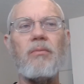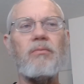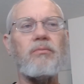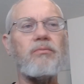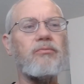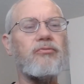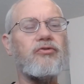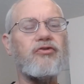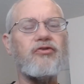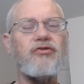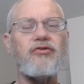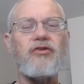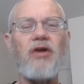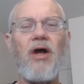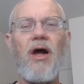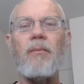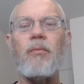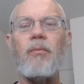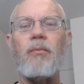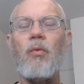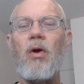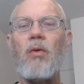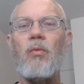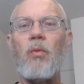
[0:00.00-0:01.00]

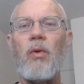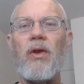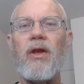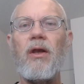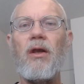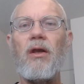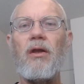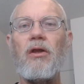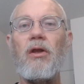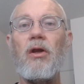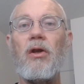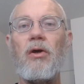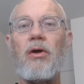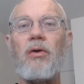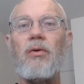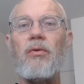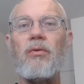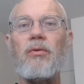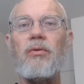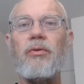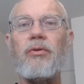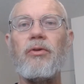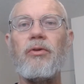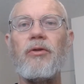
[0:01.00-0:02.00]
stop what
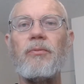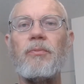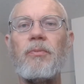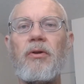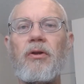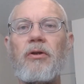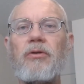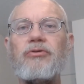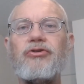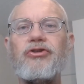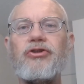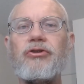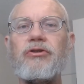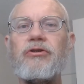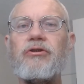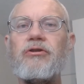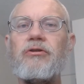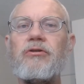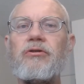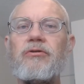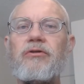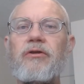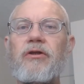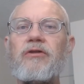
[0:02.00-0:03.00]
the pollution
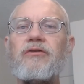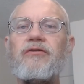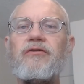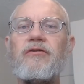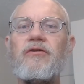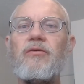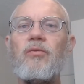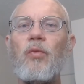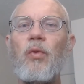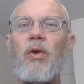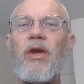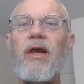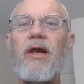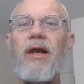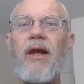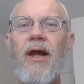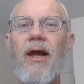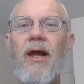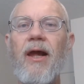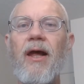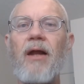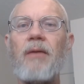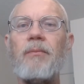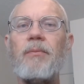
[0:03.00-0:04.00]
and things that we
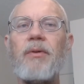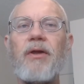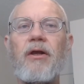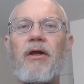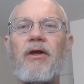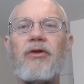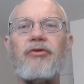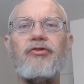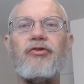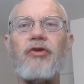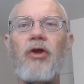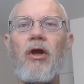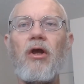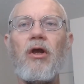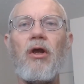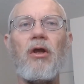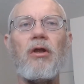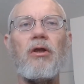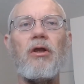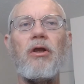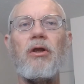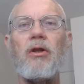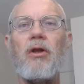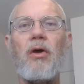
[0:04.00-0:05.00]
can because,
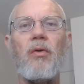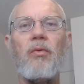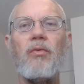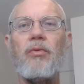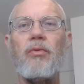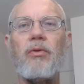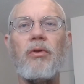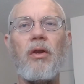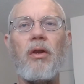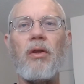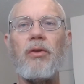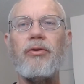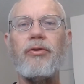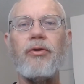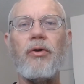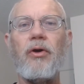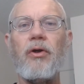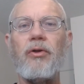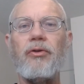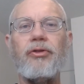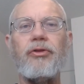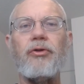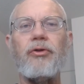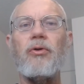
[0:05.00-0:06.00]

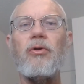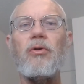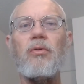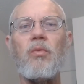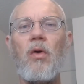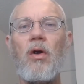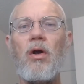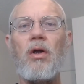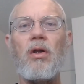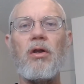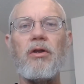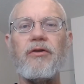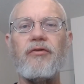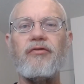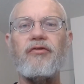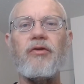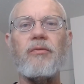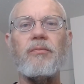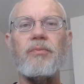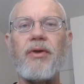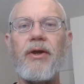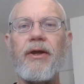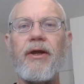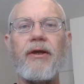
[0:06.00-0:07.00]
the third world
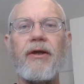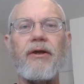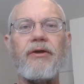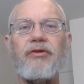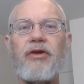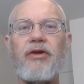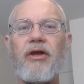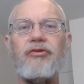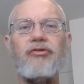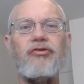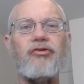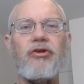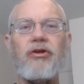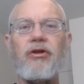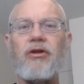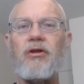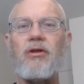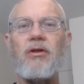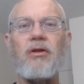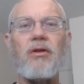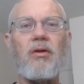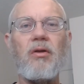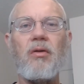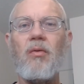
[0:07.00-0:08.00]
isn't paying
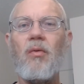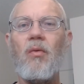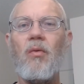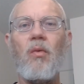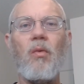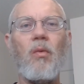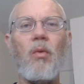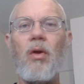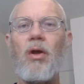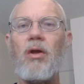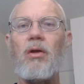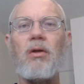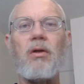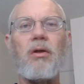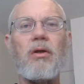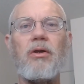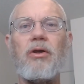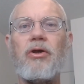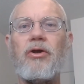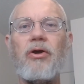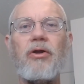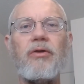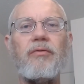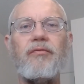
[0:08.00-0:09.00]
attention. Well,
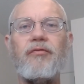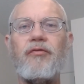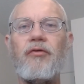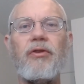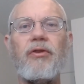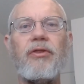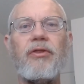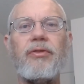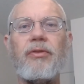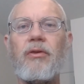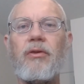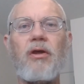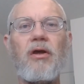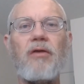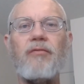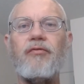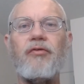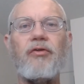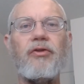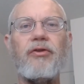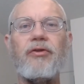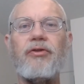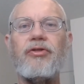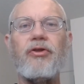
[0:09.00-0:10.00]
good for
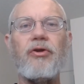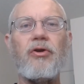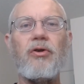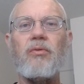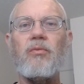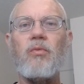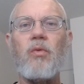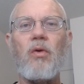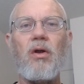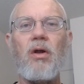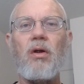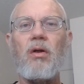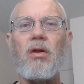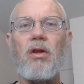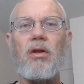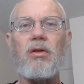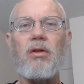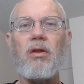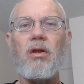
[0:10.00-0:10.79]
the third world,